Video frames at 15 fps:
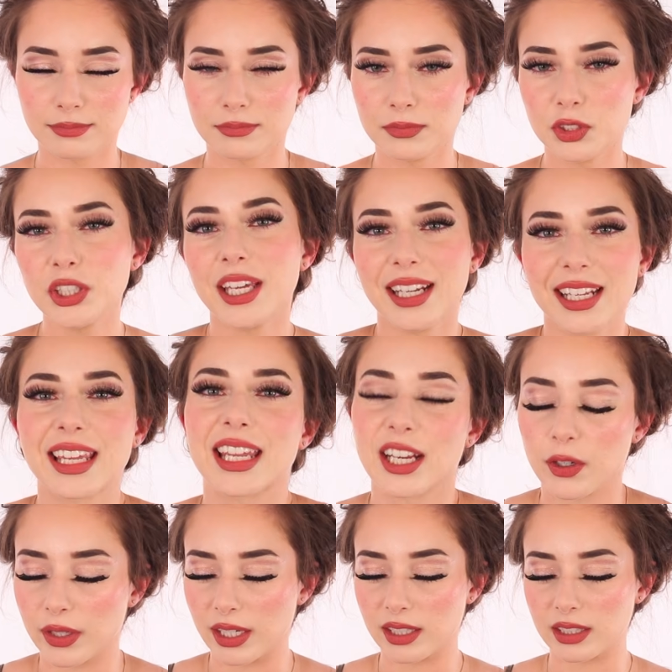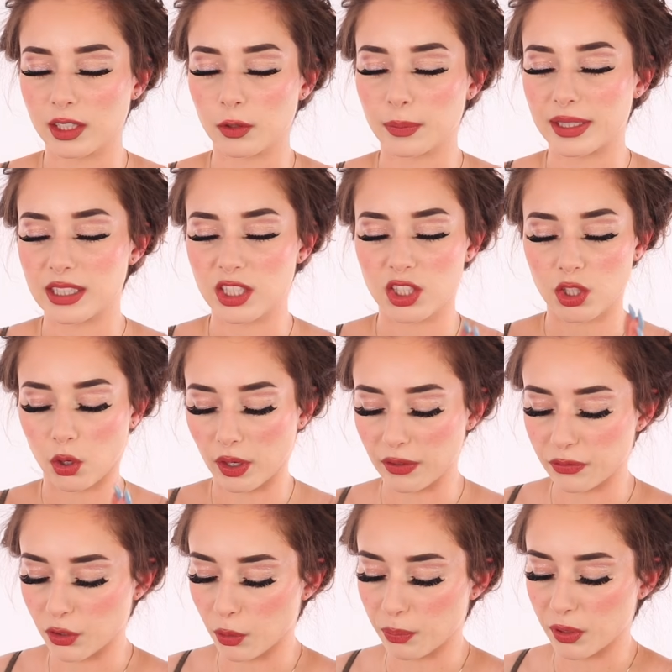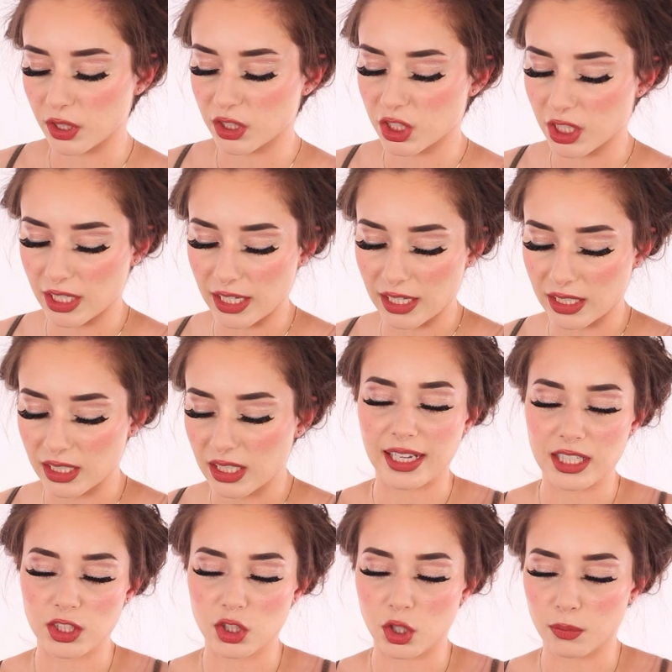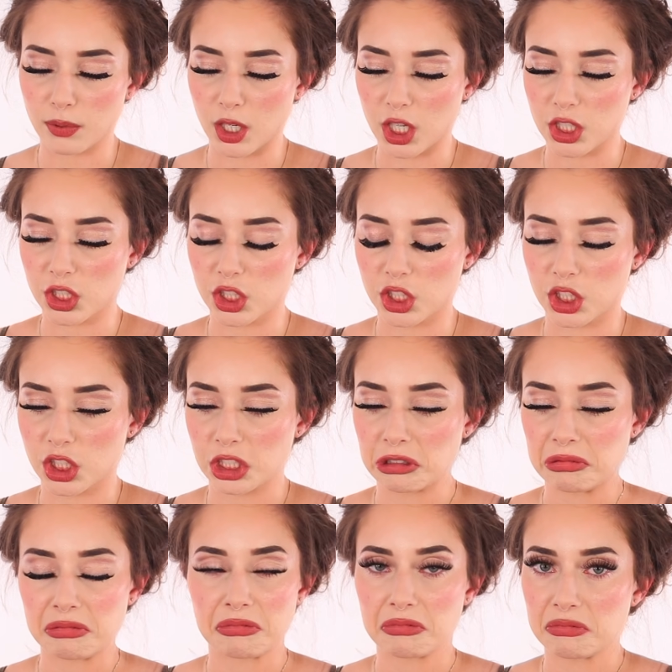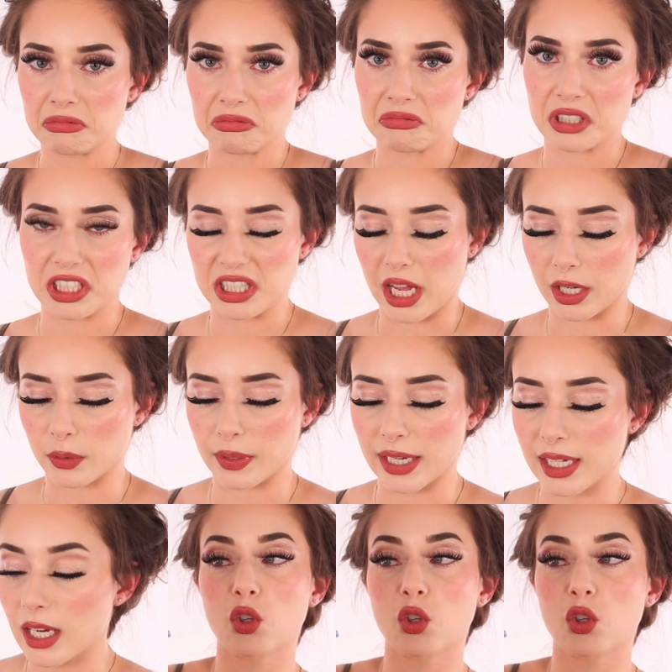you can hear it a little bit. So if you're pushing it against your brush, it's not great.